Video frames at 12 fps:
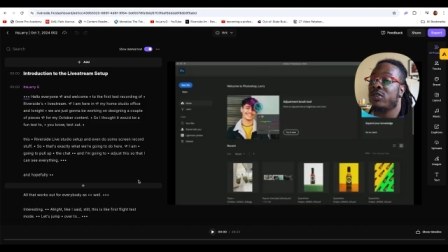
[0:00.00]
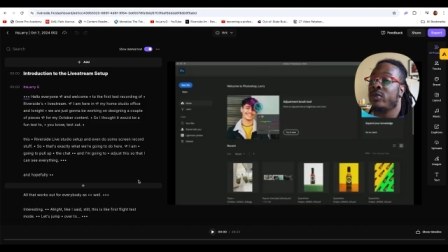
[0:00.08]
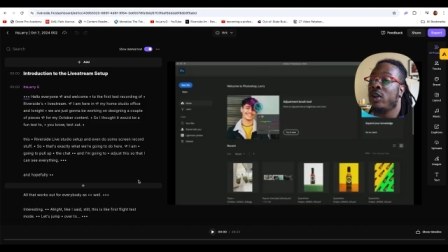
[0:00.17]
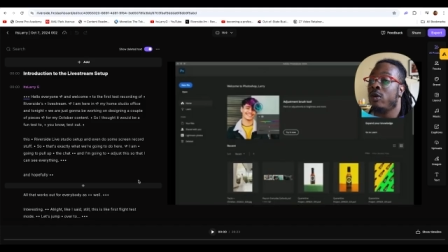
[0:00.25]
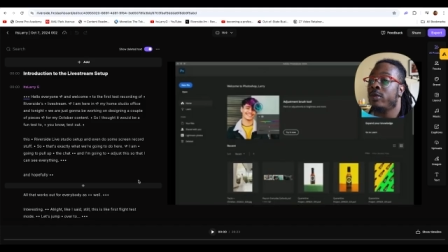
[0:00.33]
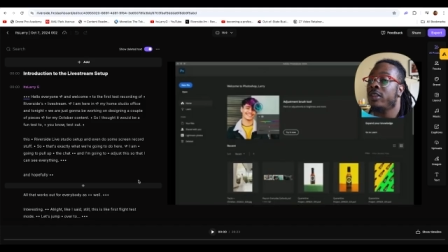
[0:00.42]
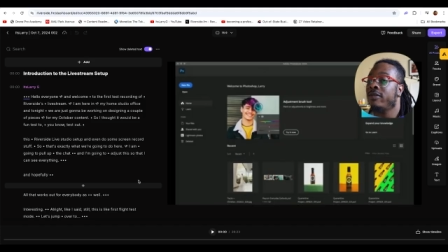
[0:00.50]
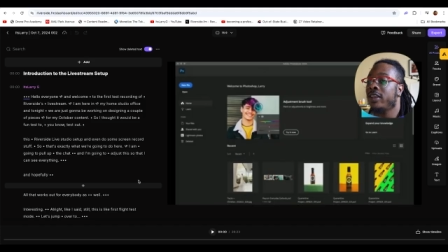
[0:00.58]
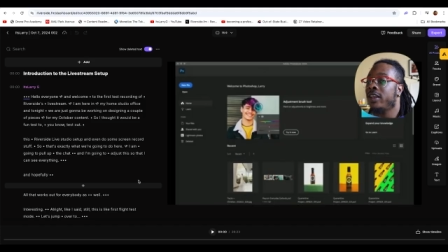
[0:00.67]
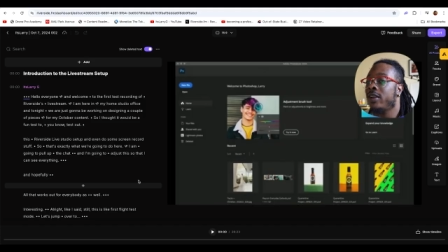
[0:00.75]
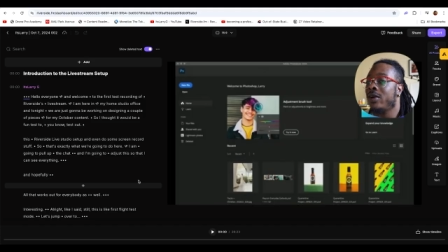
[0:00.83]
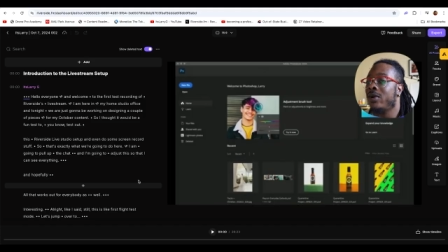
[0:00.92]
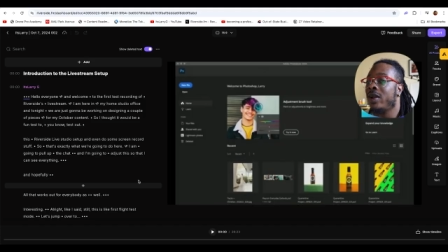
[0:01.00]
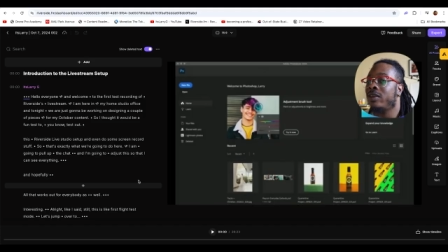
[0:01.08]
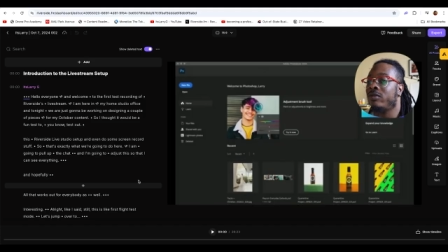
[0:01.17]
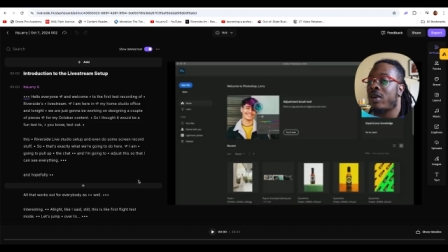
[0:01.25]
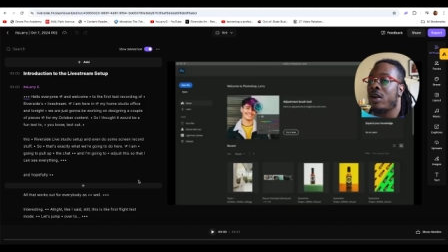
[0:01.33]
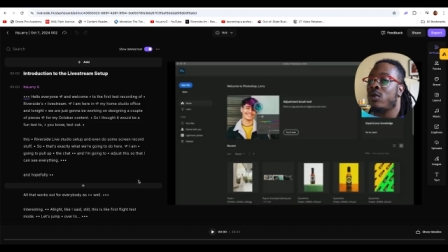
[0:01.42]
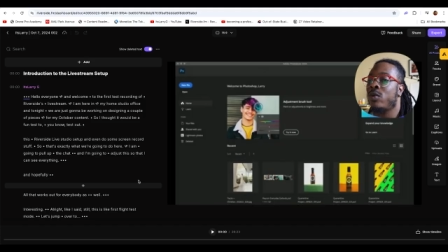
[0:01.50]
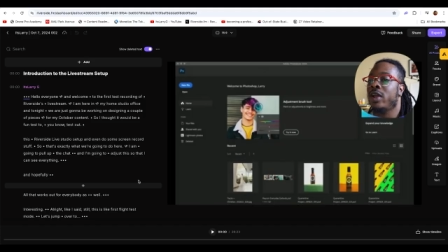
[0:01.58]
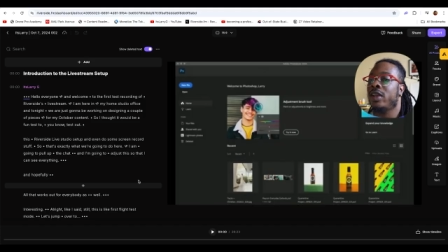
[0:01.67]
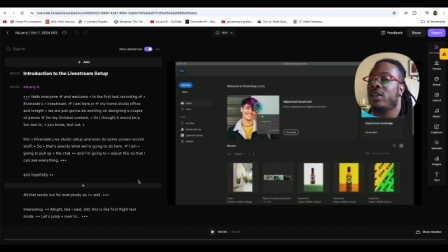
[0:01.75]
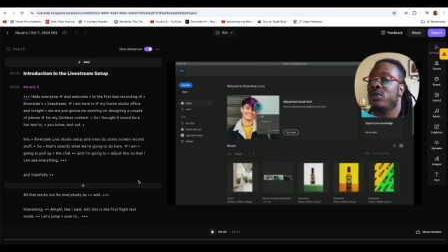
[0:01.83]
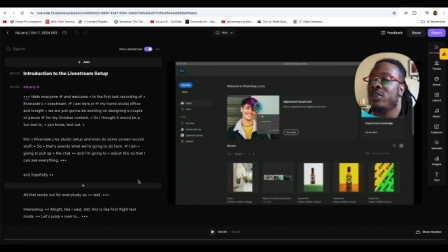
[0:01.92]
So we open the video and right
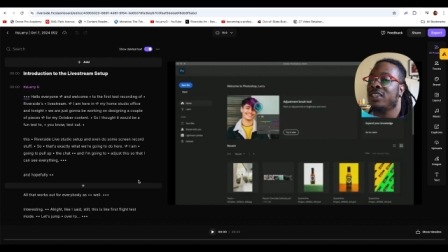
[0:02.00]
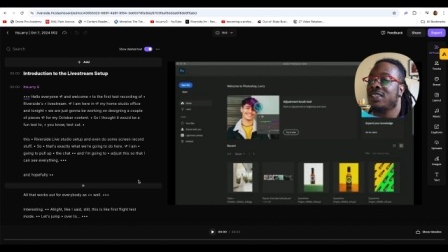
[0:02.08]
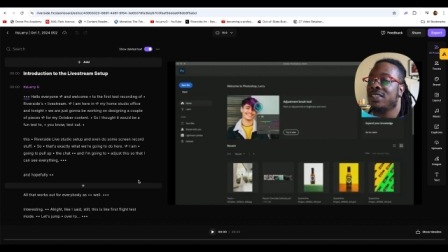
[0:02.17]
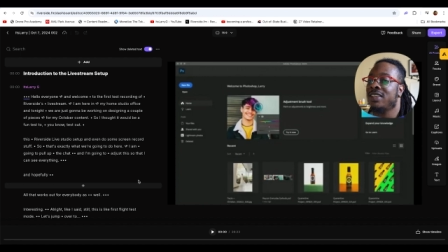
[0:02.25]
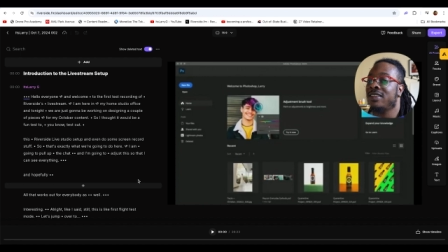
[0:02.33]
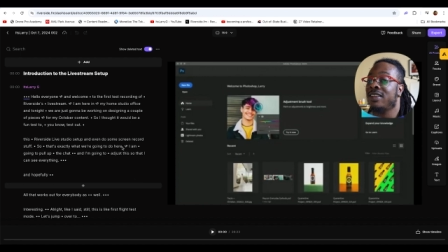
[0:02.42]
away, you can see